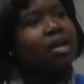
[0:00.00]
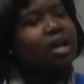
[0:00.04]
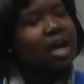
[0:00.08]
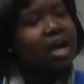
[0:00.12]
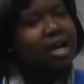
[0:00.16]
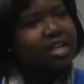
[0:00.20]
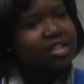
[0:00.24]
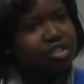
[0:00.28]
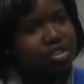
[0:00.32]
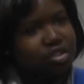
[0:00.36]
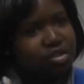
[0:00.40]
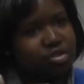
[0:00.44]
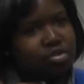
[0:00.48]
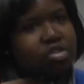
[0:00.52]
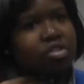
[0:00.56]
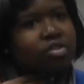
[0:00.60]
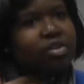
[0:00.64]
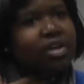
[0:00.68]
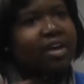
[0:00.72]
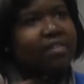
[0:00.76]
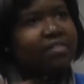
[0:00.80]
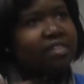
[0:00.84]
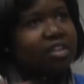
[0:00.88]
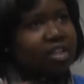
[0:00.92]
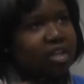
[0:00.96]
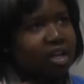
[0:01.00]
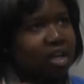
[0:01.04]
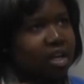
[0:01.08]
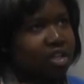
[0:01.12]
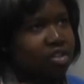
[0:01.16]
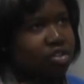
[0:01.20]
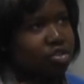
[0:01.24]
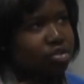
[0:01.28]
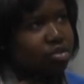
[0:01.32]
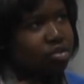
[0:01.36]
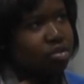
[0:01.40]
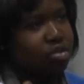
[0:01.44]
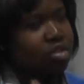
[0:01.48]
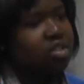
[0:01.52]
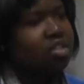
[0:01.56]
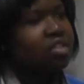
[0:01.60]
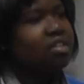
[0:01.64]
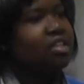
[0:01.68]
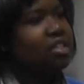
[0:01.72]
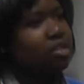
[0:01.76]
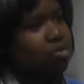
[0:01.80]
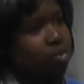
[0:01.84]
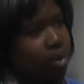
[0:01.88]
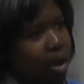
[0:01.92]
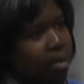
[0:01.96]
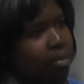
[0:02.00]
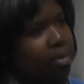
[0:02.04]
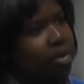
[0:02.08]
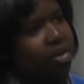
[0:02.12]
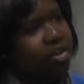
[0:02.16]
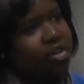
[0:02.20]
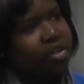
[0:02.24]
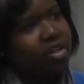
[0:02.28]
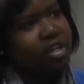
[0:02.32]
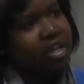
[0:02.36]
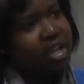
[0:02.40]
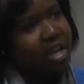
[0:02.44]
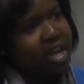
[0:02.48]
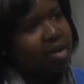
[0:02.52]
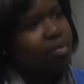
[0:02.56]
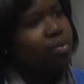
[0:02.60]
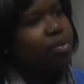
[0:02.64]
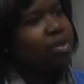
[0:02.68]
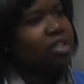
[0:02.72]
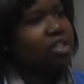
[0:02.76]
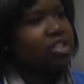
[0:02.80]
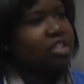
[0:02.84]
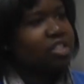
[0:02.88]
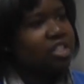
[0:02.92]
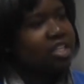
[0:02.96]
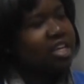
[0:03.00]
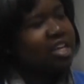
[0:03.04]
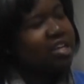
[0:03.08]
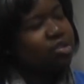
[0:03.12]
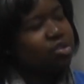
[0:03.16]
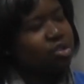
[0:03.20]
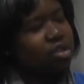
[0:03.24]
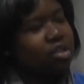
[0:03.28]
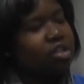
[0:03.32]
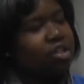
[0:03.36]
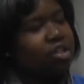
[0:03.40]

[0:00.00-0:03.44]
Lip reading: I do still have the nodules, so that's why I'm here today. I wanted to schedule